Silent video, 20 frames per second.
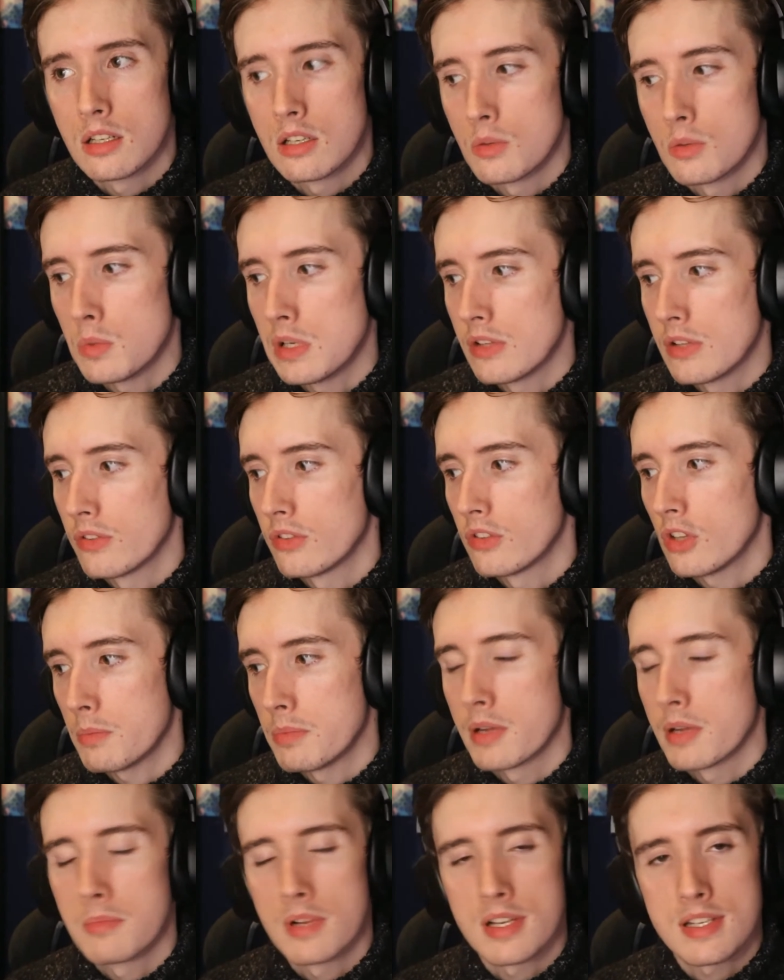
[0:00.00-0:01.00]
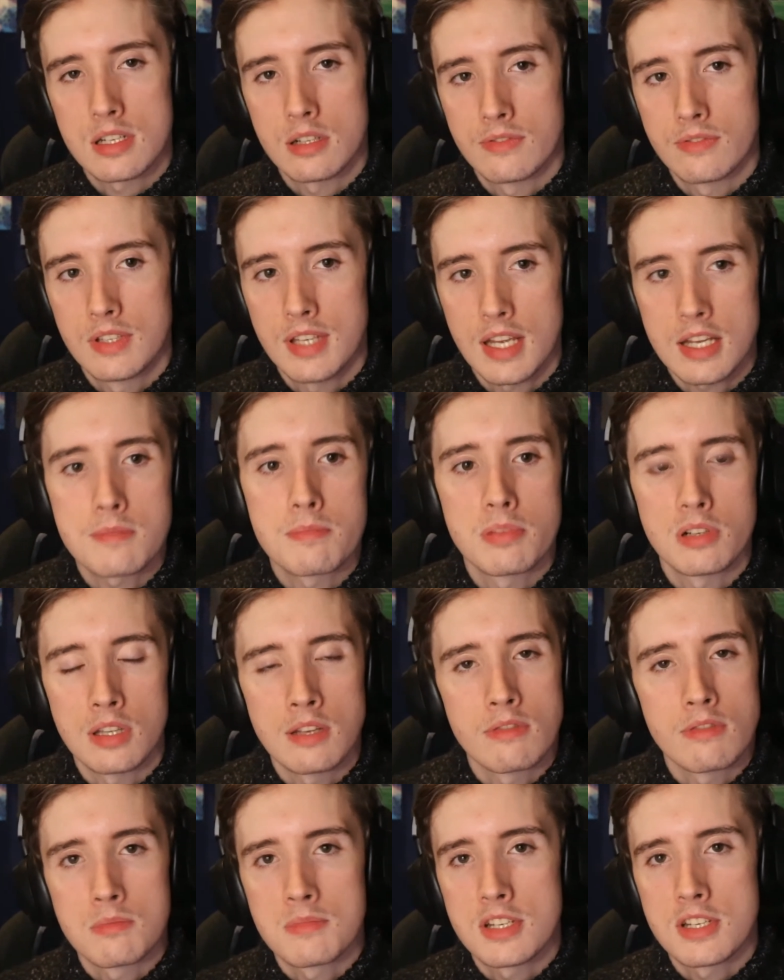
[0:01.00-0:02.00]
and while stopping myself desperately
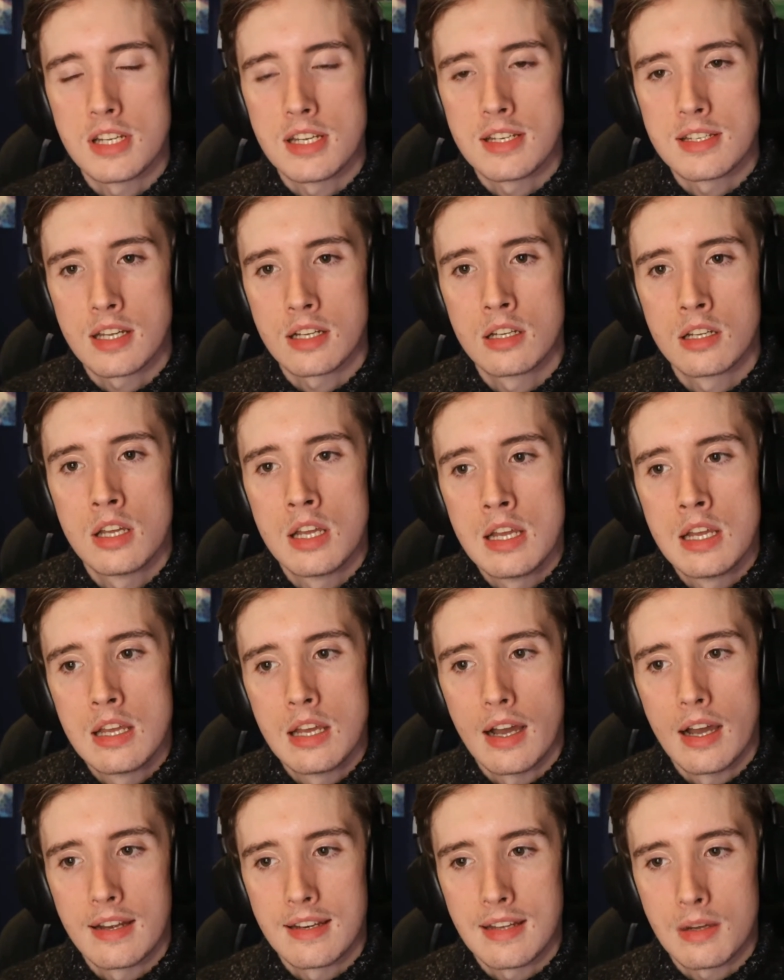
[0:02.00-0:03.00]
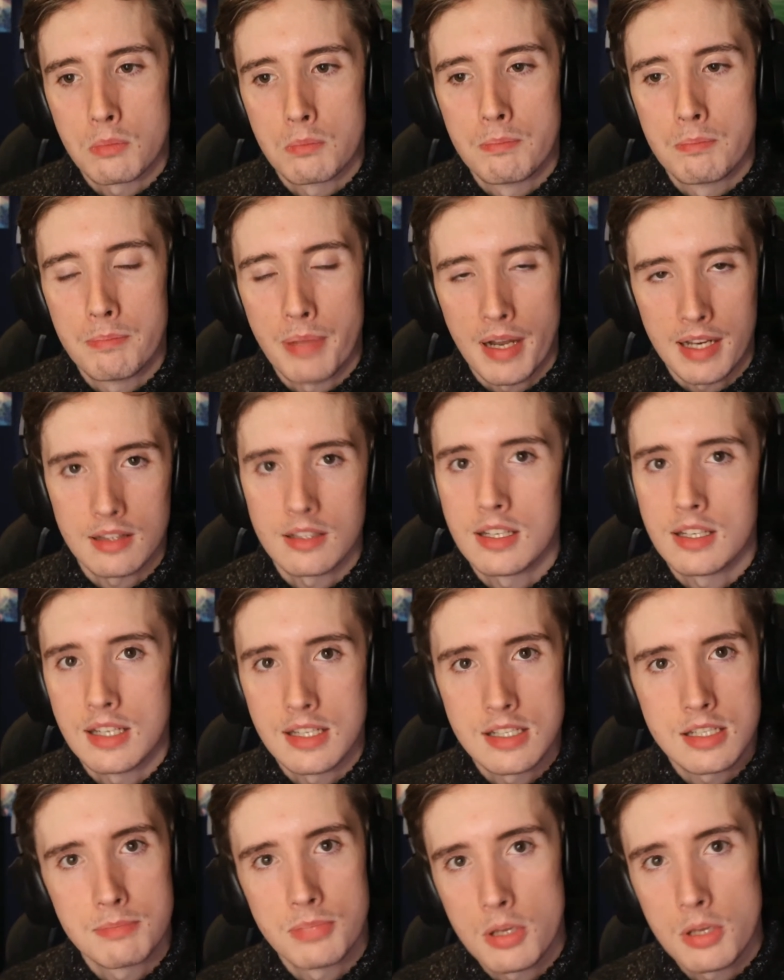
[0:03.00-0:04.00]
from sneezing, I now badly
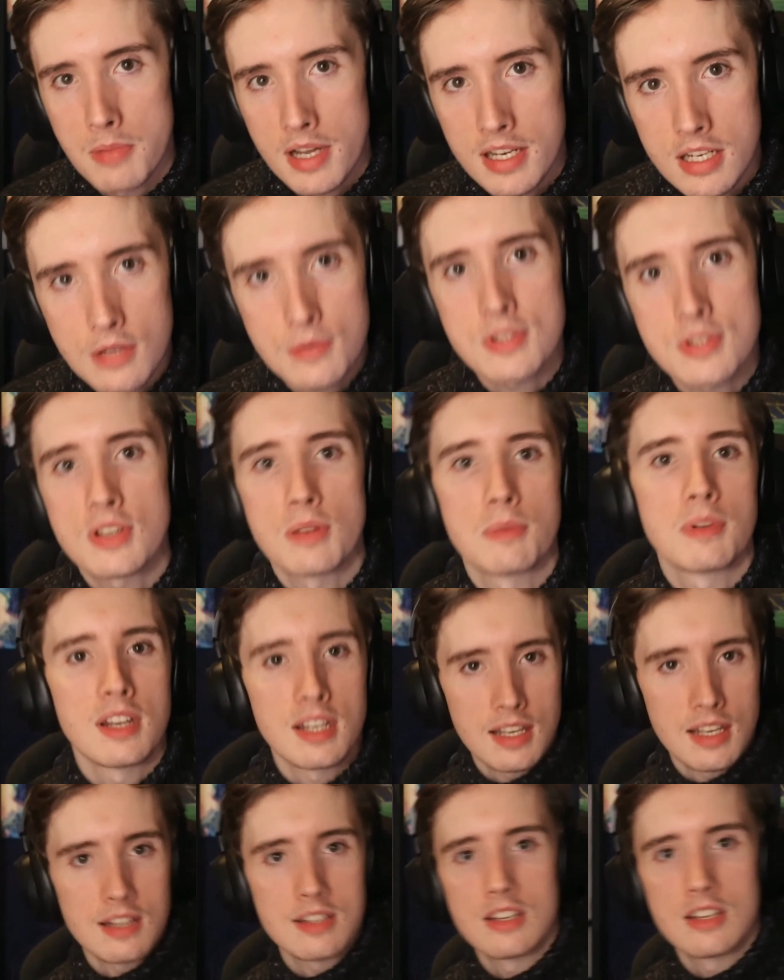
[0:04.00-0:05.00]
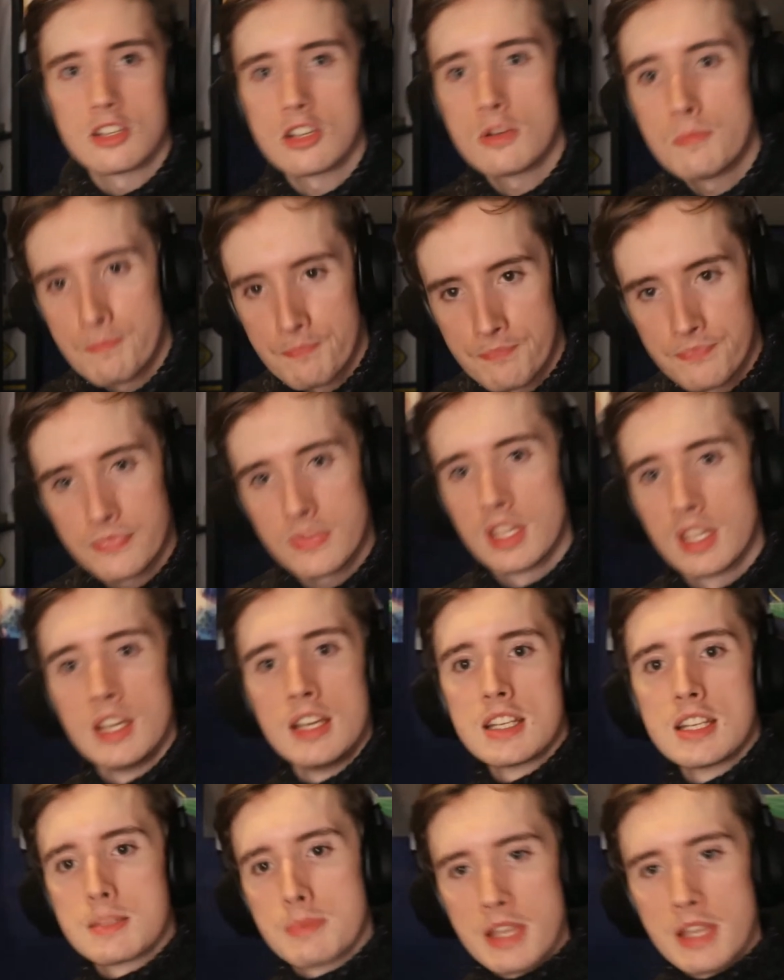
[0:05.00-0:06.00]
need to blow my nose, so I'm going to get a tissue.
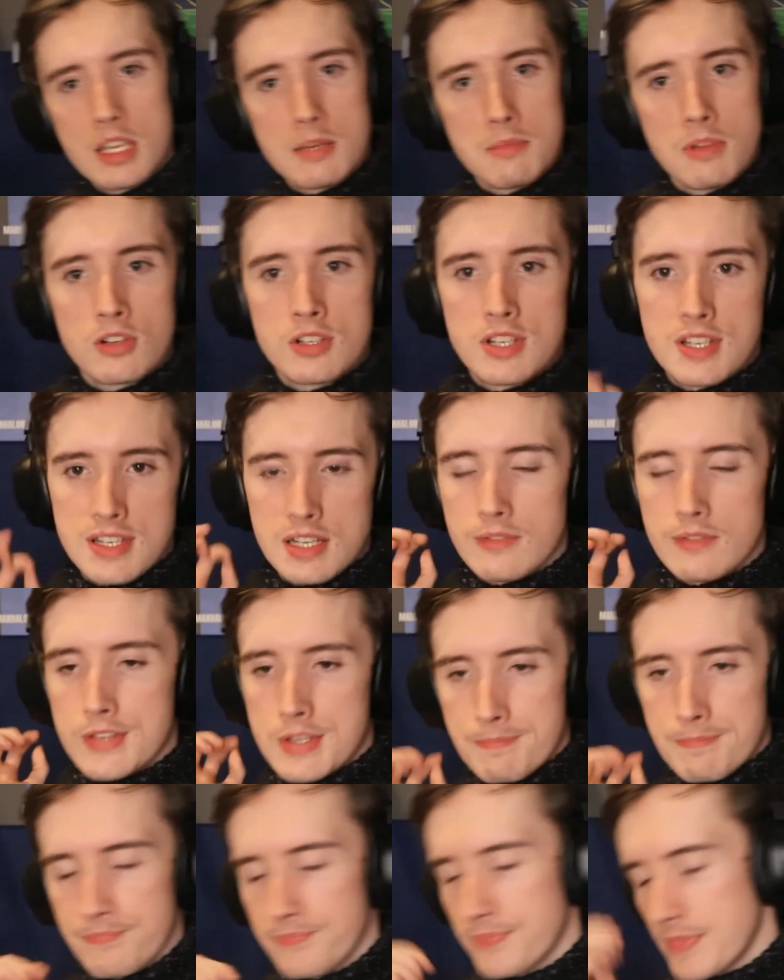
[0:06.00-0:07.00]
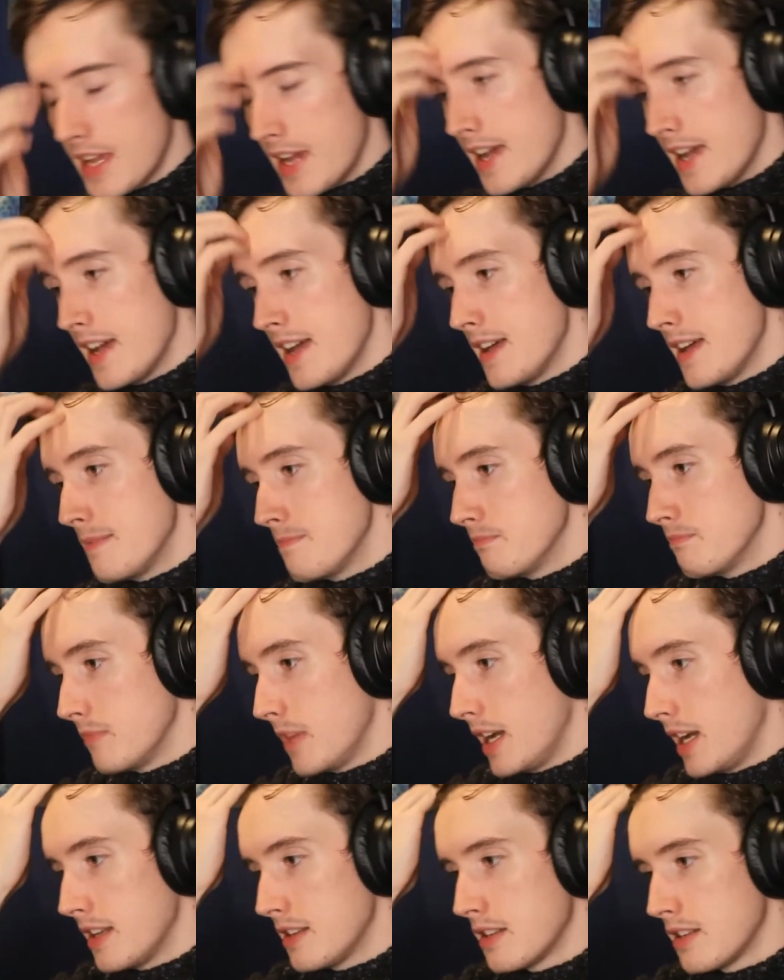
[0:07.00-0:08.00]
Speak amongst yourselves,
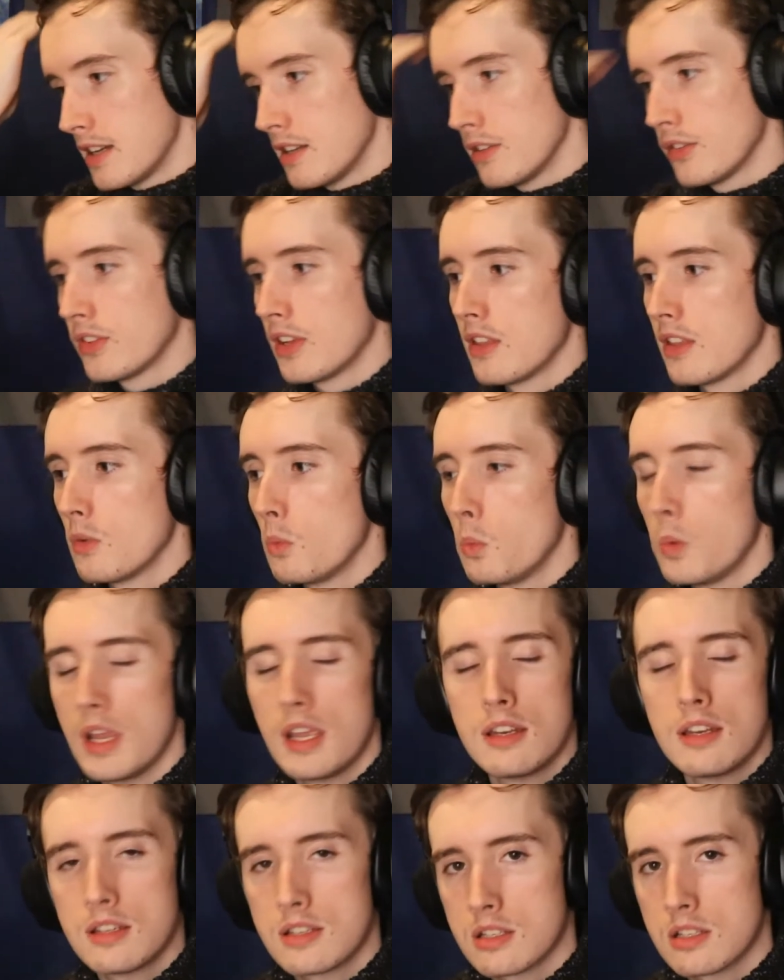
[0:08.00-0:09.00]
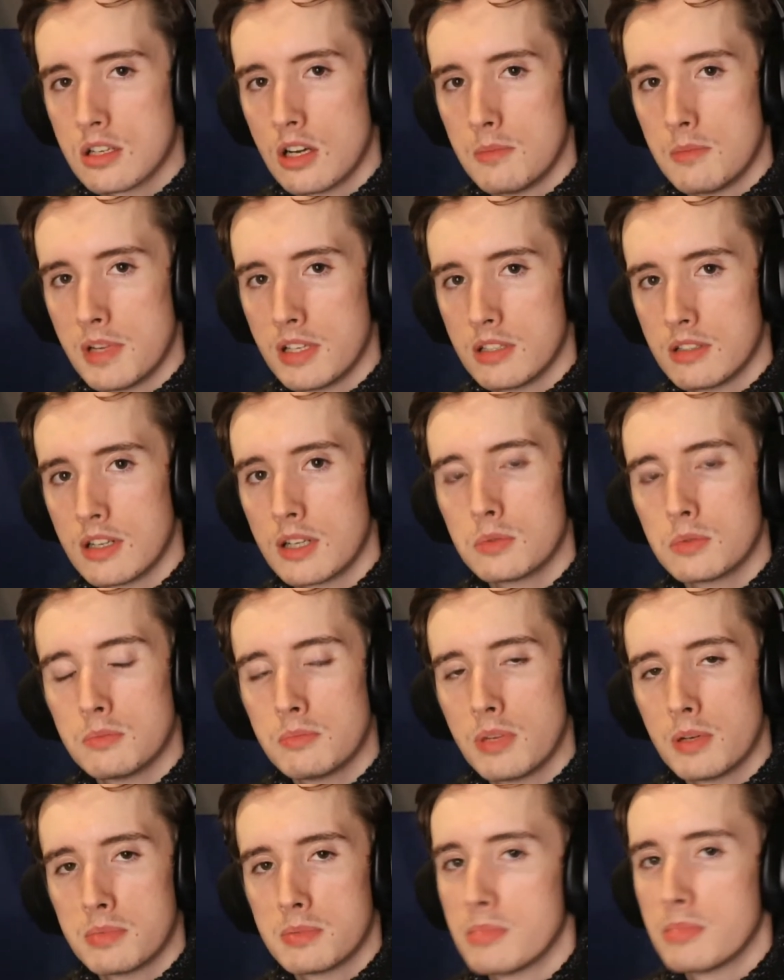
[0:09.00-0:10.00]
and I'll say the weirdest comment I will
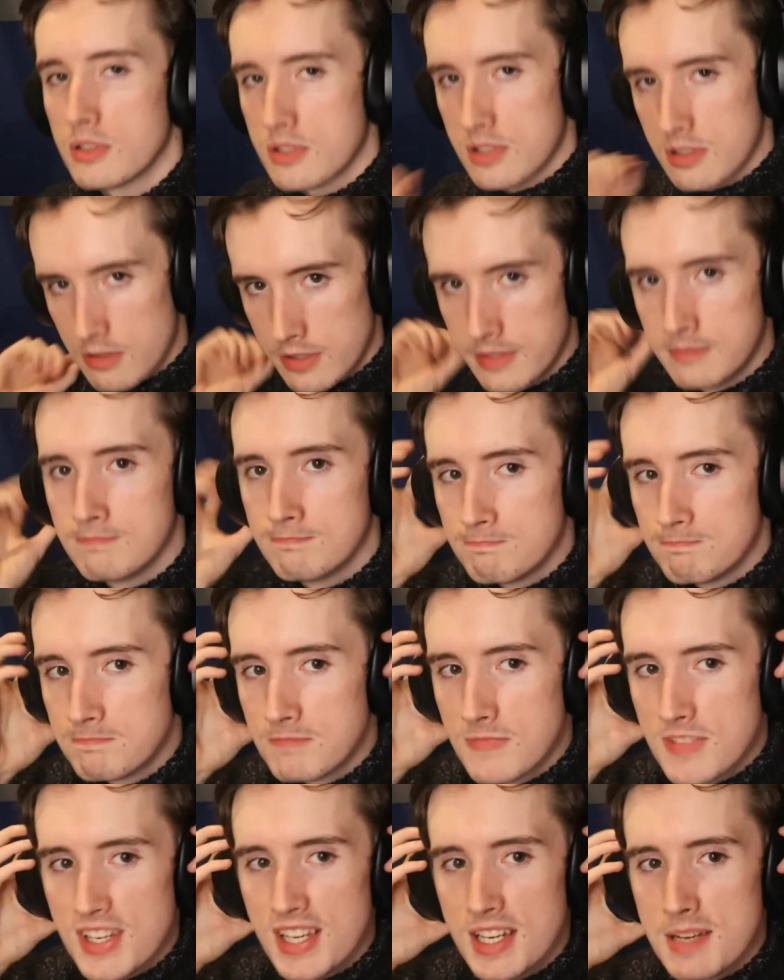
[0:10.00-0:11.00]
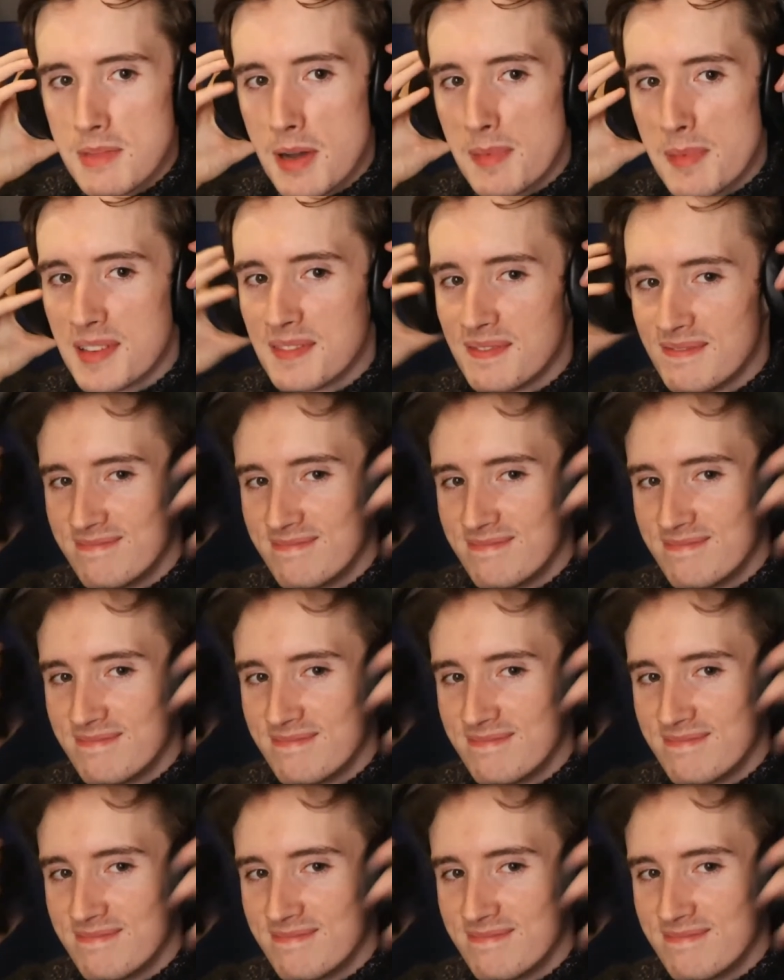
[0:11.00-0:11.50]
pop up on screen. See you in a moment.